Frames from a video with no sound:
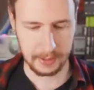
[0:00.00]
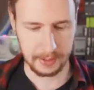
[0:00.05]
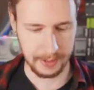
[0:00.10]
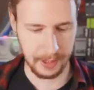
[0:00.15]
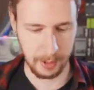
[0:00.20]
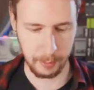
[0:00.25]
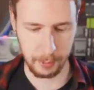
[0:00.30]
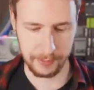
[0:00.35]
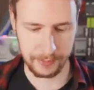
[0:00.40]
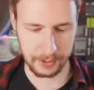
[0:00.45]

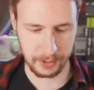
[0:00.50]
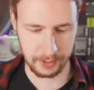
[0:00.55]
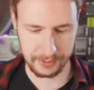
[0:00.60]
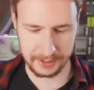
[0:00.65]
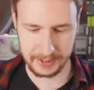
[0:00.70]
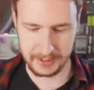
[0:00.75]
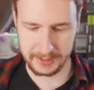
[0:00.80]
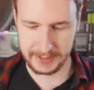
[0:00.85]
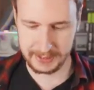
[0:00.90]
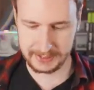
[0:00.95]
Now moving on,
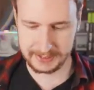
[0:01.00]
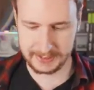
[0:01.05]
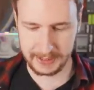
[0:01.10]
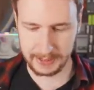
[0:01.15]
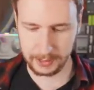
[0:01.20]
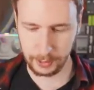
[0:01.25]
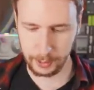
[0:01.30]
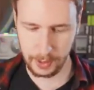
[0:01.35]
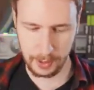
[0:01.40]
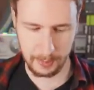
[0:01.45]
the next
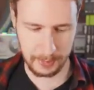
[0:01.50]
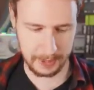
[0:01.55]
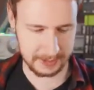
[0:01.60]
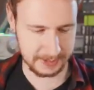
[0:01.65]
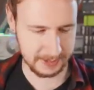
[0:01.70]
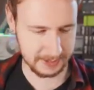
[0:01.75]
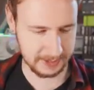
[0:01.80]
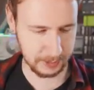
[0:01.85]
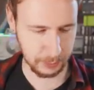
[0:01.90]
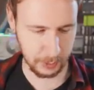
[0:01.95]
algorithm I
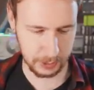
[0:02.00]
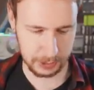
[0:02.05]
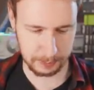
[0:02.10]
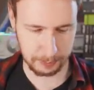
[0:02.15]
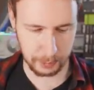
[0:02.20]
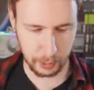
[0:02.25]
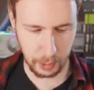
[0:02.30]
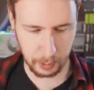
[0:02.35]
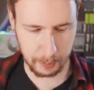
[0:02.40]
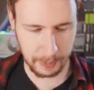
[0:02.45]
tested was
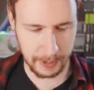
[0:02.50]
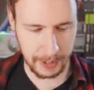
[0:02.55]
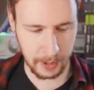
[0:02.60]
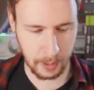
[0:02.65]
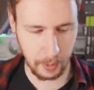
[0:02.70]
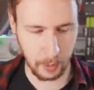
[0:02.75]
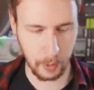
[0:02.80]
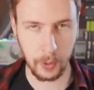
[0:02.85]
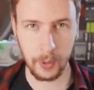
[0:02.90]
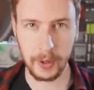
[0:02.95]

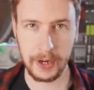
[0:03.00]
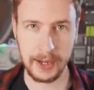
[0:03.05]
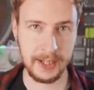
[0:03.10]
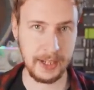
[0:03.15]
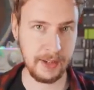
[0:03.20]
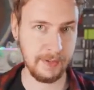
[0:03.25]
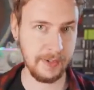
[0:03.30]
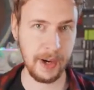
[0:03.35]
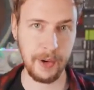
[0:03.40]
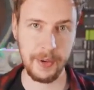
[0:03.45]
ProgPow or
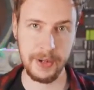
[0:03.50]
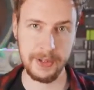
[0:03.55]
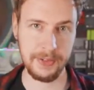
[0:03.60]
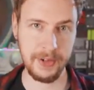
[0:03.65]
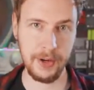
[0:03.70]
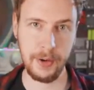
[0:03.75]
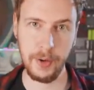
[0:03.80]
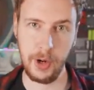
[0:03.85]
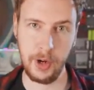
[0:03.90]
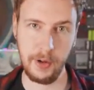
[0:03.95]
any variant
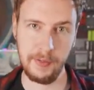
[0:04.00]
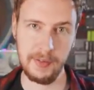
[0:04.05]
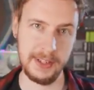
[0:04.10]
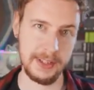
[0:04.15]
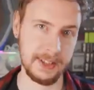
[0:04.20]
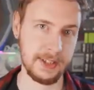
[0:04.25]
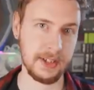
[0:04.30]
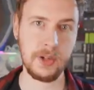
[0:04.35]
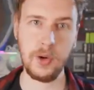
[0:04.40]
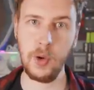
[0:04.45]
thereof
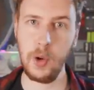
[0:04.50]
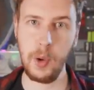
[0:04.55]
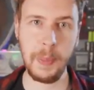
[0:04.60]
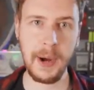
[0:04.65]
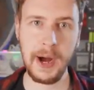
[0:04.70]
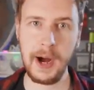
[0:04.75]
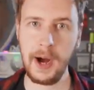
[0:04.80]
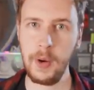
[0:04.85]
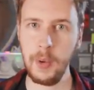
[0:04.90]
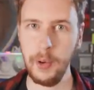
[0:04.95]
like
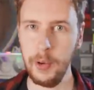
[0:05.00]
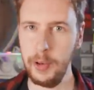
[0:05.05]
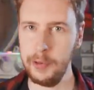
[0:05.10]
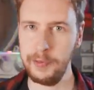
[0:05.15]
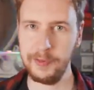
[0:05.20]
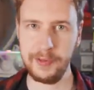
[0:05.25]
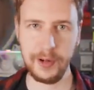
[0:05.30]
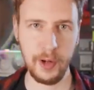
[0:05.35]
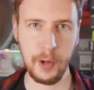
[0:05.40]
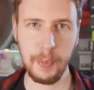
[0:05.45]
CorePow or
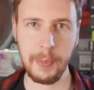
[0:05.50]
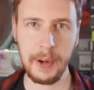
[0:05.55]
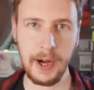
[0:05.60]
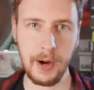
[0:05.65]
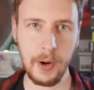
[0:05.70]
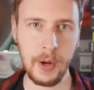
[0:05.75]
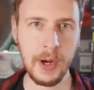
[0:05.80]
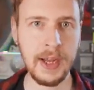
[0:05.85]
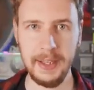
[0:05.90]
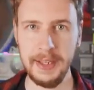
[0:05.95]

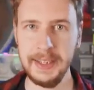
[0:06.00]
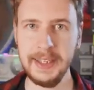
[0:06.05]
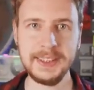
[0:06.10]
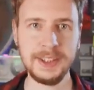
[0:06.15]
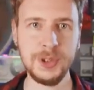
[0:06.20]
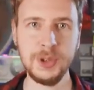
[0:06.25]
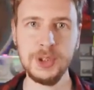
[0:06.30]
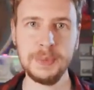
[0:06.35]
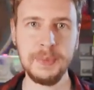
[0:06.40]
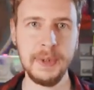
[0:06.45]
FearoPow, and that's
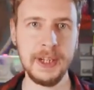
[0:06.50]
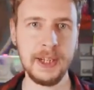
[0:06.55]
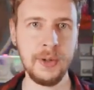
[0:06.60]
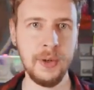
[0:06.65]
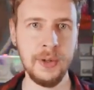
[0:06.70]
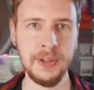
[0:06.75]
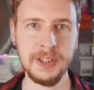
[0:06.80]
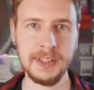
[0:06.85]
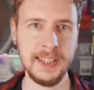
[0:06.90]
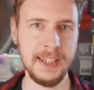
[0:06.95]
used by
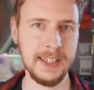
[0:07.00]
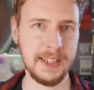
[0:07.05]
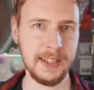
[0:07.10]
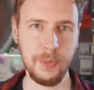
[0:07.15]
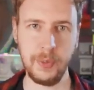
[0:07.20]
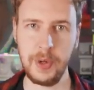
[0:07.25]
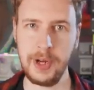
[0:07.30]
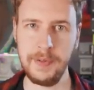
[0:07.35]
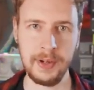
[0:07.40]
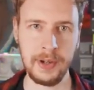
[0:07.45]
coins like
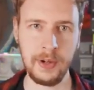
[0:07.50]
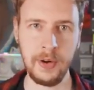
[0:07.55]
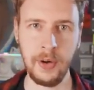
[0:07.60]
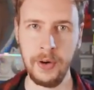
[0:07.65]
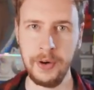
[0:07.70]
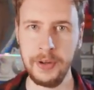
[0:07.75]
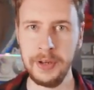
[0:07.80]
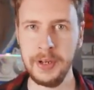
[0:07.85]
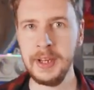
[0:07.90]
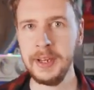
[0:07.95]

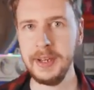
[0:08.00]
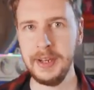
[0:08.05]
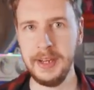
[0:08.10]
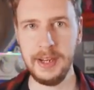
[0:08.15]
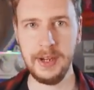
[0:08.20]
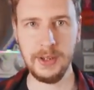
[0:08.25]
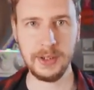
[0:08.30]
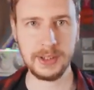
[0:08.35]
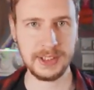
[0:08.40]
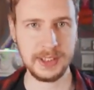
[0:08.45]
Ravencoin,
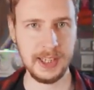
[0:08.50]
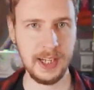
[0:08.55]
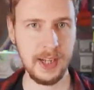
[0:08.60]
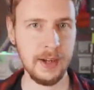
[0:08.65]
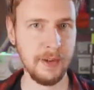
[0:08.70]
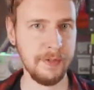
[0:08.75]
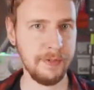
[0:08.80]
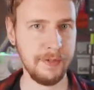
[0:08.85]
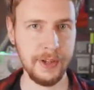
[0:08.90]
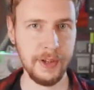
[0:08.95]

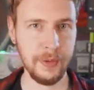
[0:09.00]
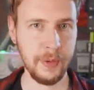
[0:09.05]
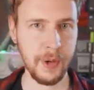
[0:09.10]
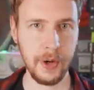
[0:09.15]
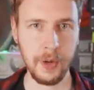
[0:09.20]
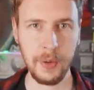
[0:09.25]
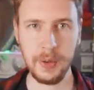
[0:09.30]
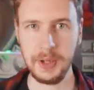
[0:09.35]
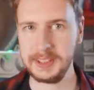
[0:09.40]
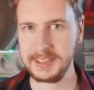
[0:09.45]
Neoxa,
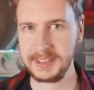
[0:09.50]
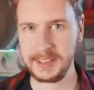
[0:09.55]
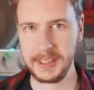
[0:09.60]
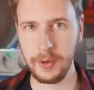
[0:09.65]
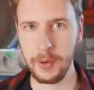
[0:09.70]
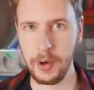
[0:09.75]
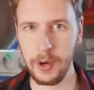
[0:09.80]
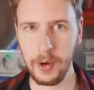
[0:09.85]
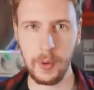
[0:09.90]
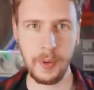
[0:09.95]
Fero,
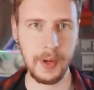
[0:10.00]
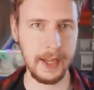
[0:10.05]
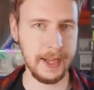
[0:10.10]
Zero,